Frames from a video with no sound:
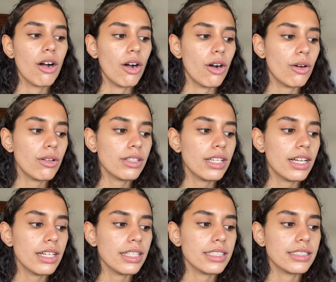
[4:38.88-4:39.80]

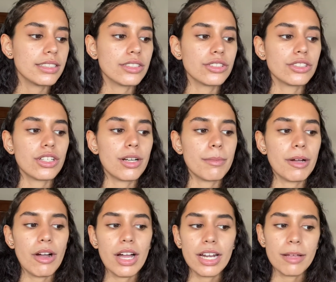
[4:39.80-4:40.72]
Ola is concerned
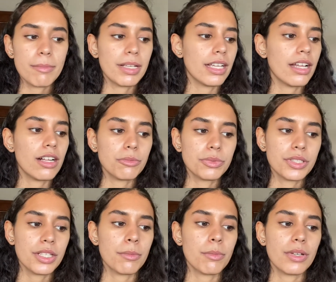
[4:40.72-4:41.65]
about Adam and helps
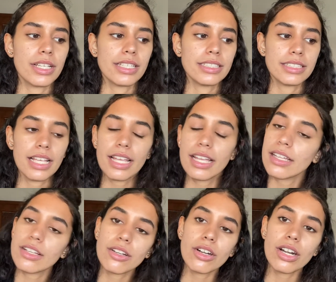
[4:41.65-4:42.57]
him with his
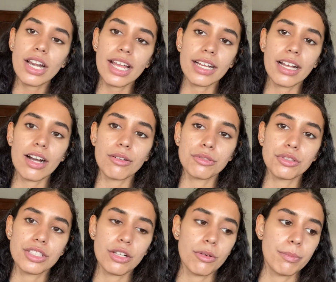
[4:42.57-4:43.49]
anger and how to
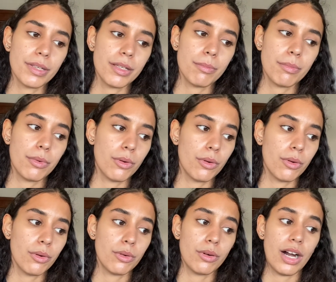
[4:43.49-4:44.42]
tell
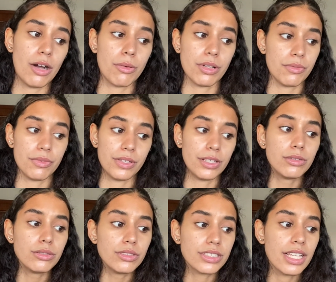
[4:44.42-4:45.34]
people how he
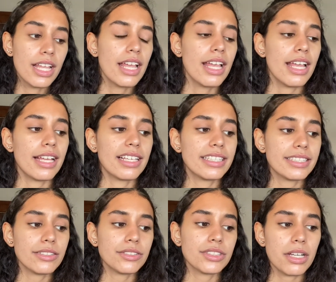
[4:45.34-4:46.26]
feels. And he
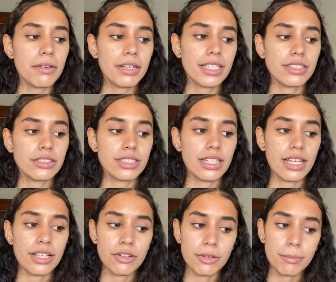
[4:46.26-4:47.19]
tells Eric he doesn't
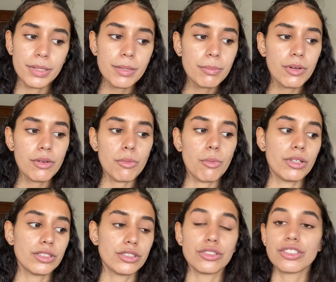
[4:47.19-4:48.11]
like hurting people and
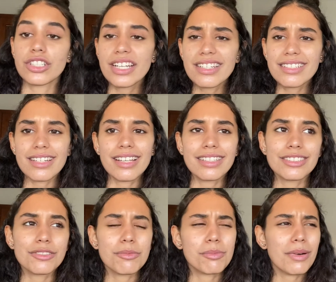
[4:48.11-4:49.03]
wants to change, and
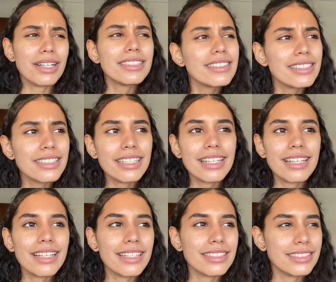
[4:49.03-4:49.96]

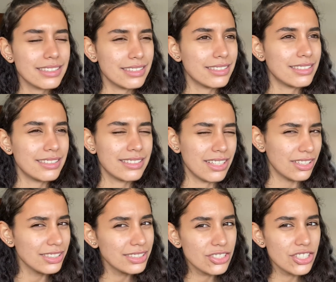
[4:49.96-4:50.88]
surprisingly he
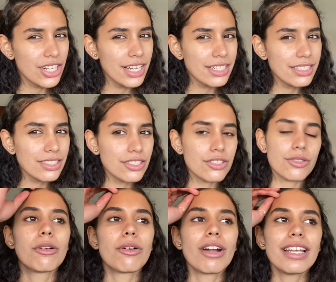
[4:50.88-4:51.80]
does change,
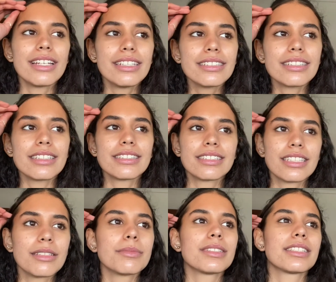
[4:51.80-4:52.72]
or at least it
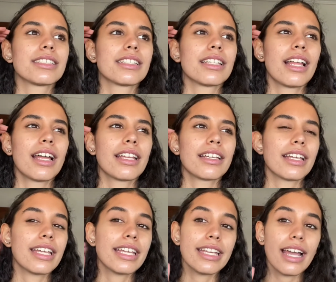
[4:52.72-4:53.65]
seems like
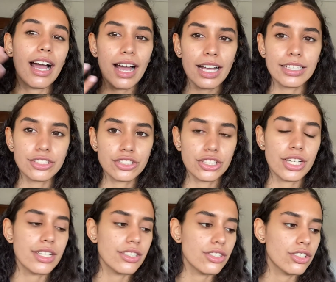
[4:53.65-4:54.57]
he has
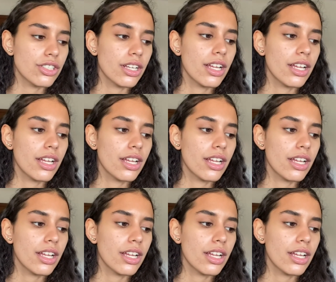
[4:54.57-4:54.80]
changed.